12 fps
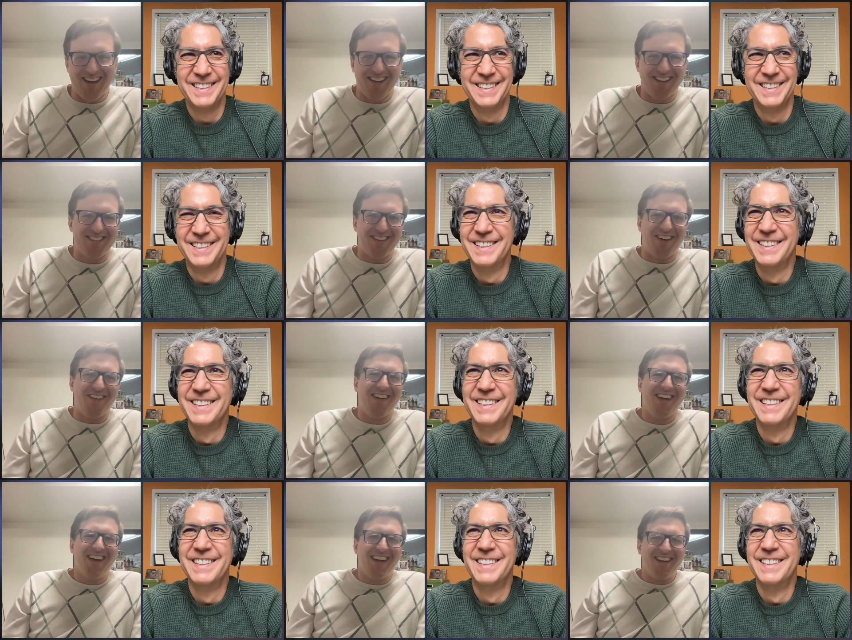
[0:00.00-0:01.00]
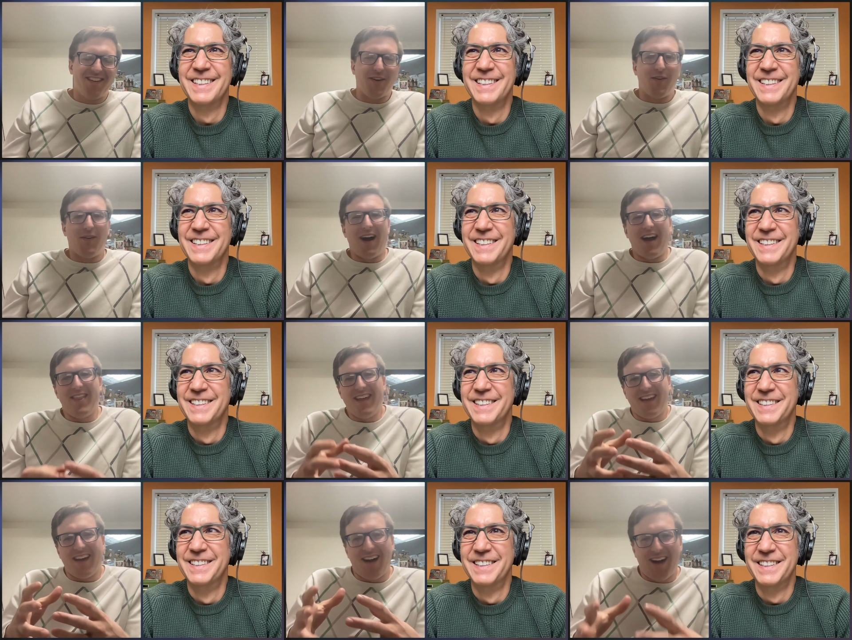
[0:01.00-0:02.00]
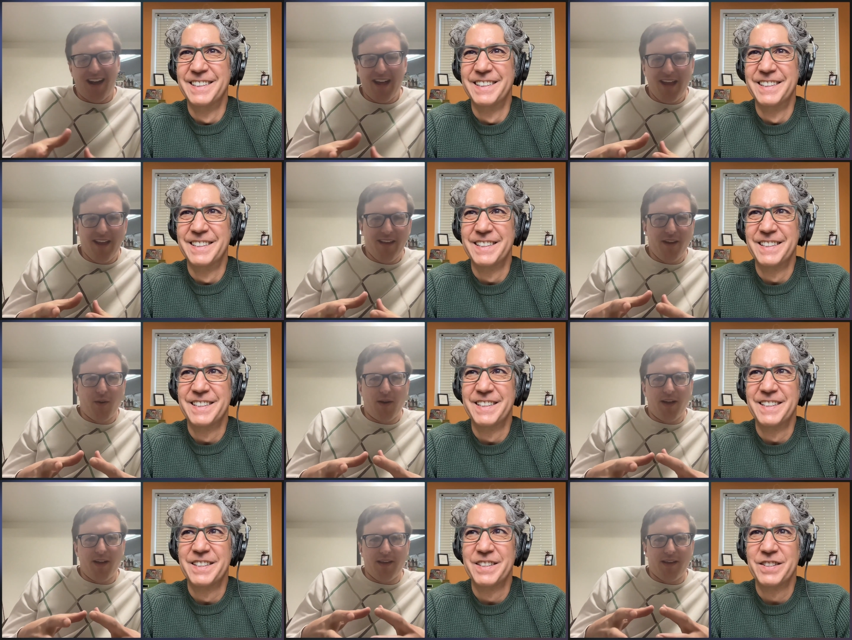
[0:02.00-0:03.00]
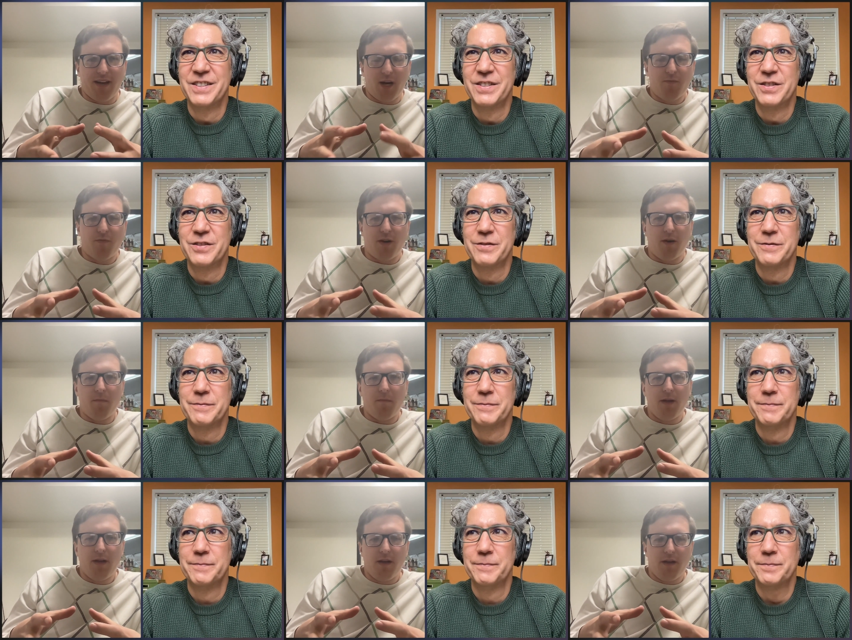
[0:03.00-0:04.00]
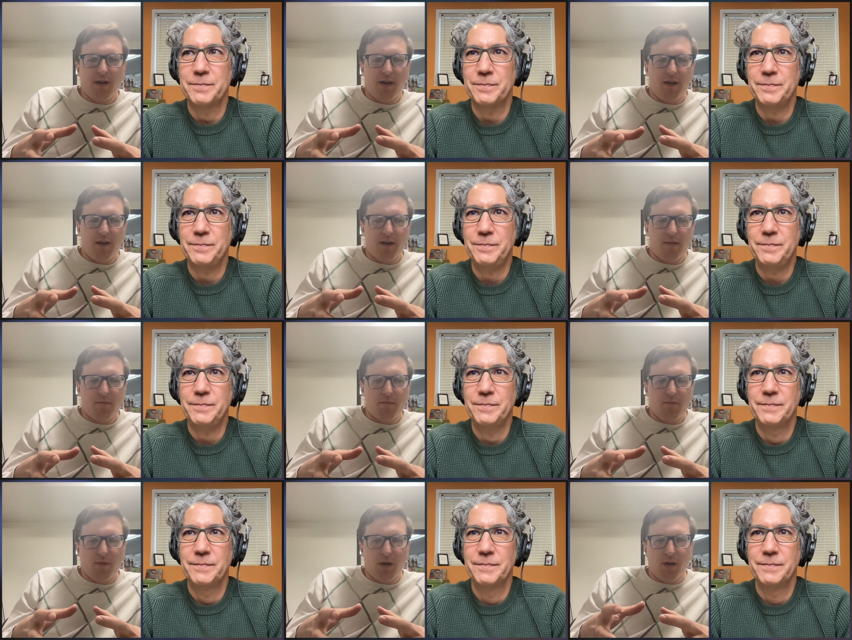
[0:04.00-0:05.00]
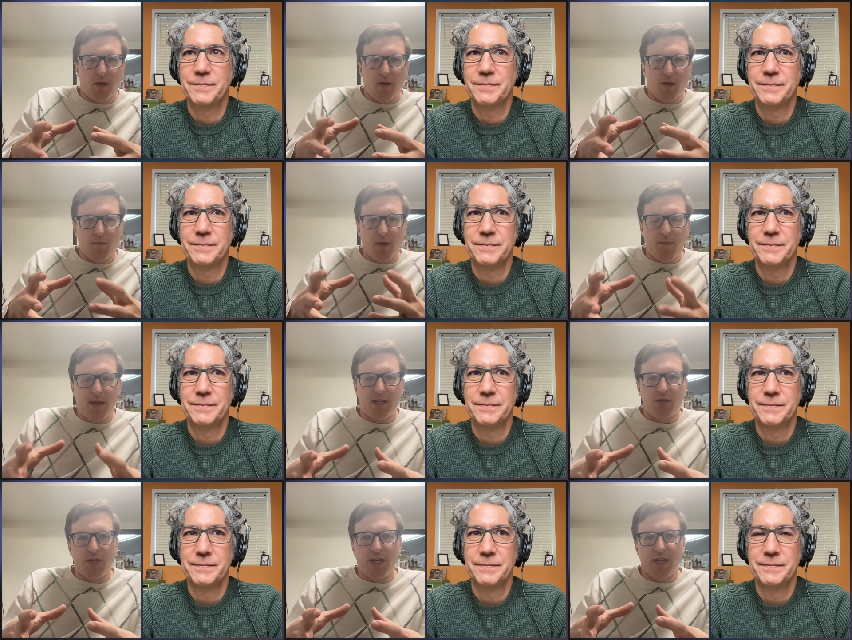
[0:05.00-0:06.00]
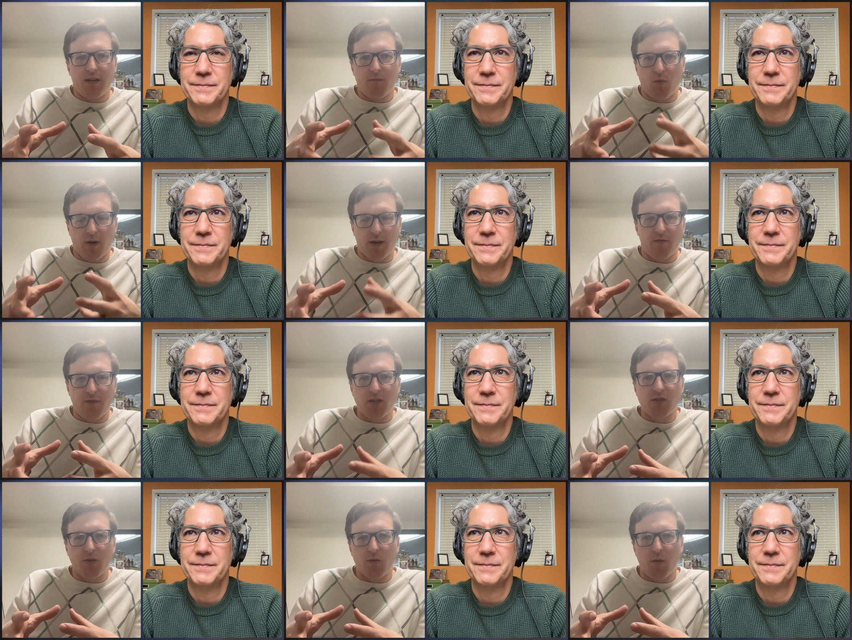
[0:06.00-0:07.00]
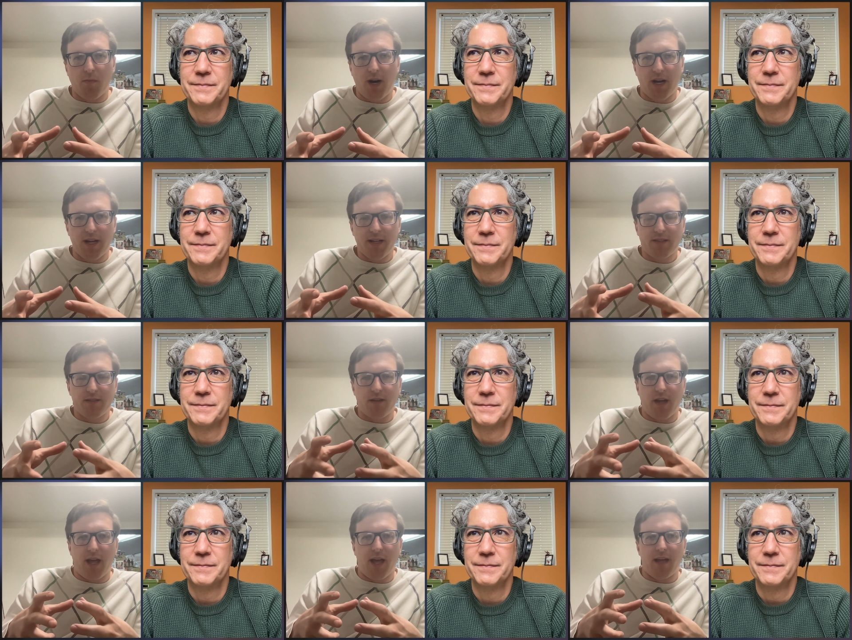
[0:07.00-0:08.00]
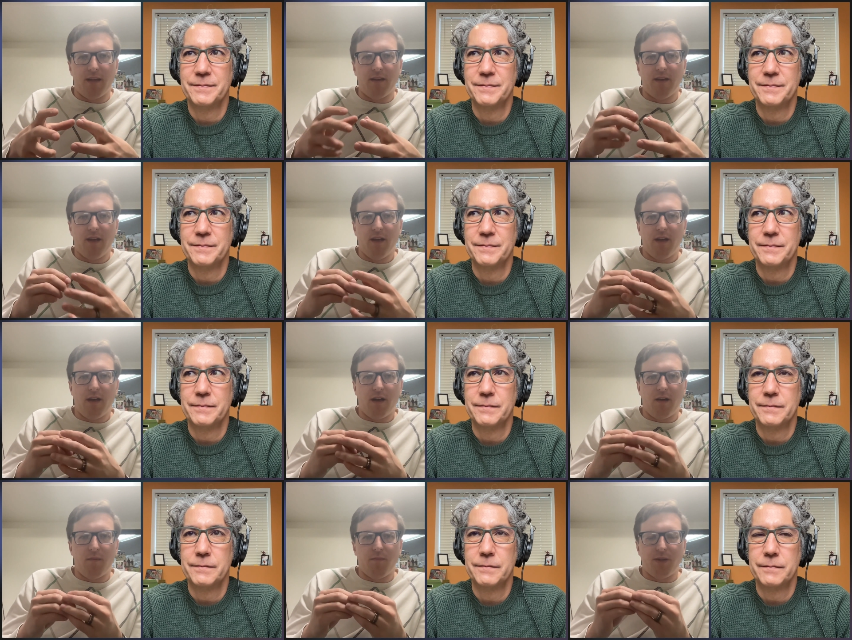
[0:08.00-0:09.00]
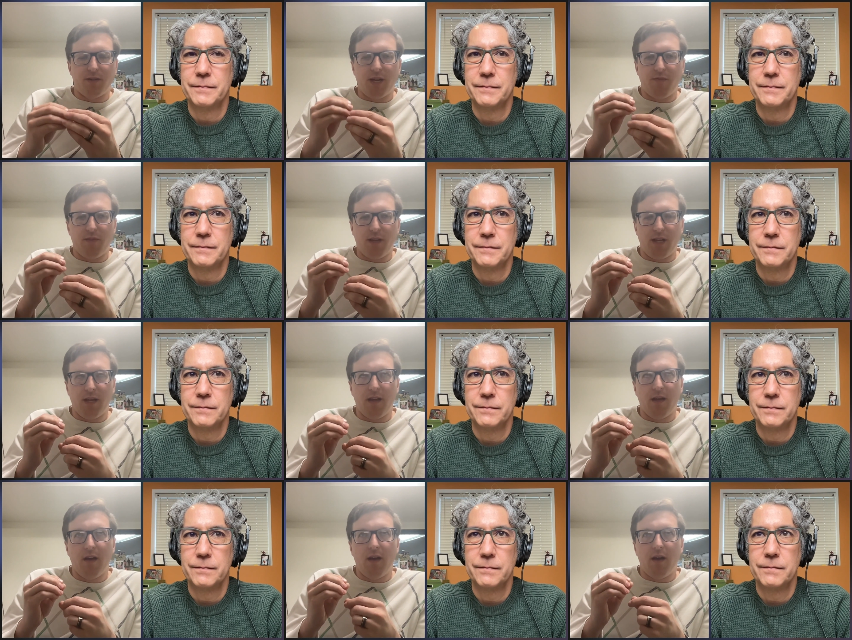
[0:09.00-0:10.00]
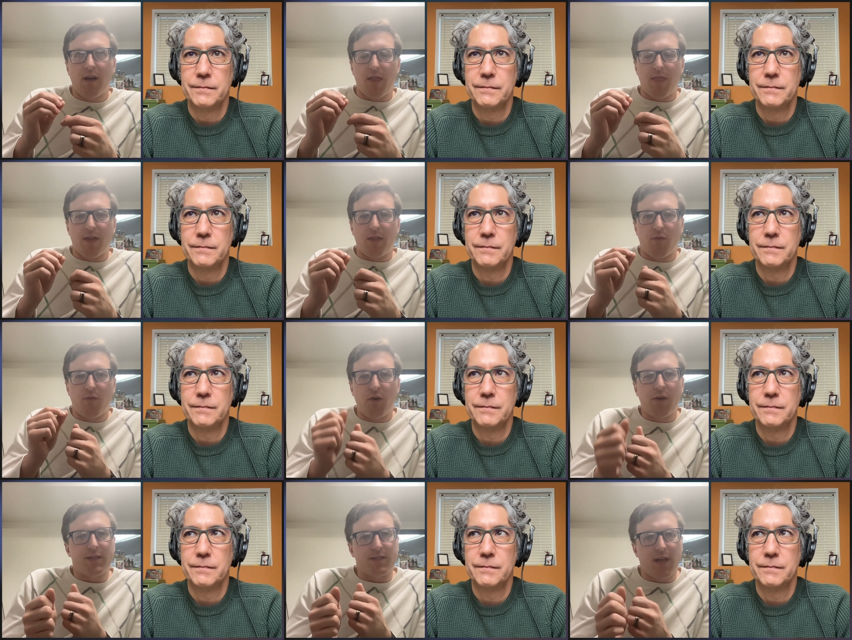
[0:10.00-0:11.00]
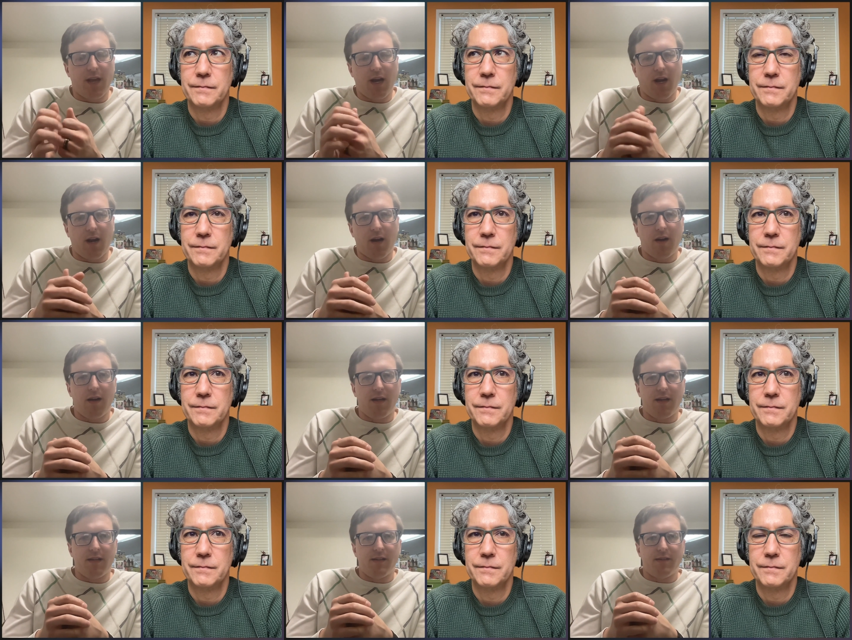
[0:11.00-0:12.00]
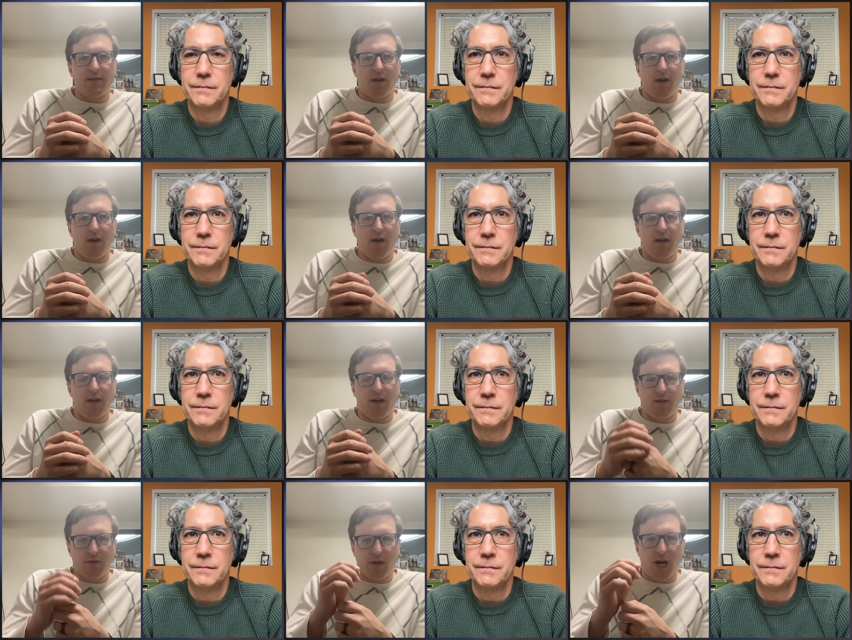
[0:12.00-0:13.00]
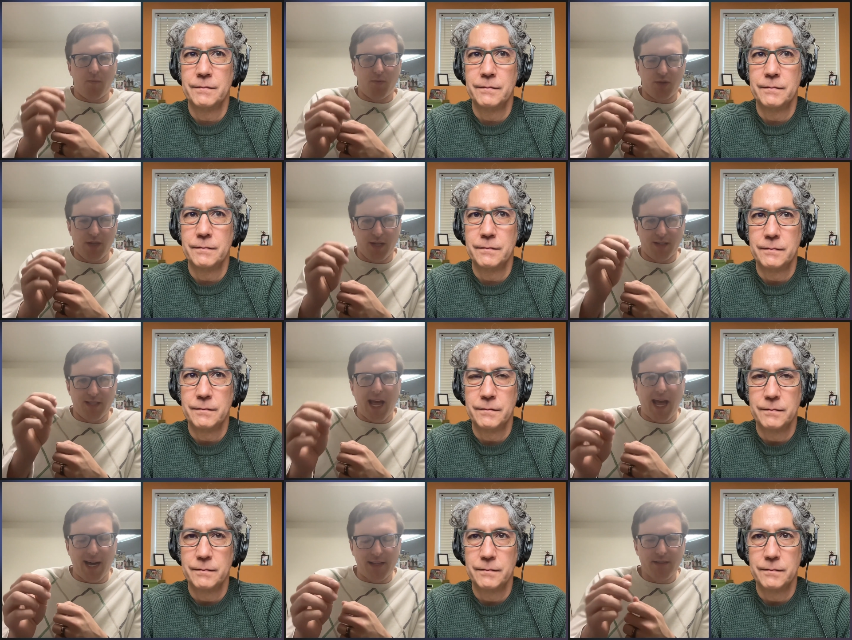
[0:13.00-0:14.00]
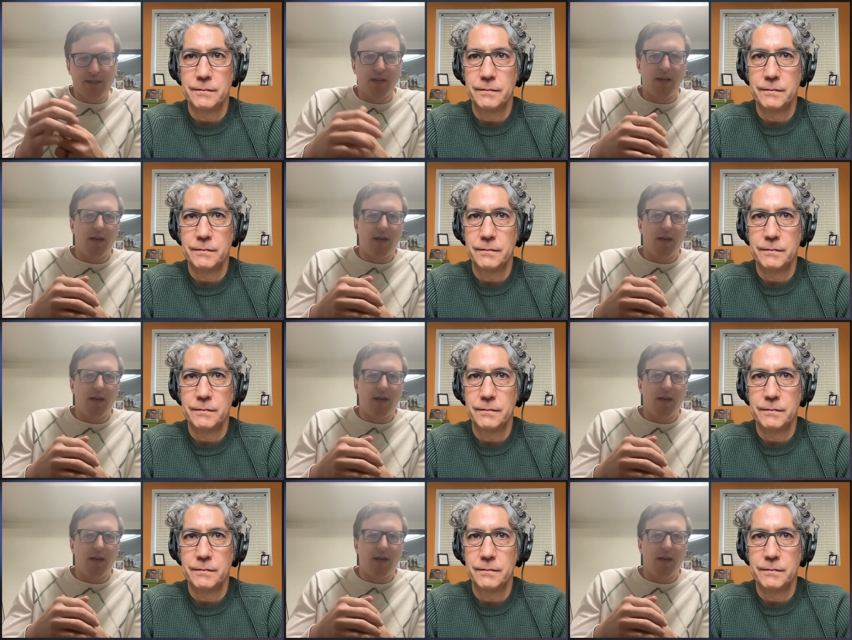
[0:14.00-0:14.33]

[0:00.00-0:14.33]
Speaker 1: uh, so. So I think I you know I come from uh, uh, my PhD in more conventional robotics, and um, there's definitely I think the focus there is on accomplishing a task.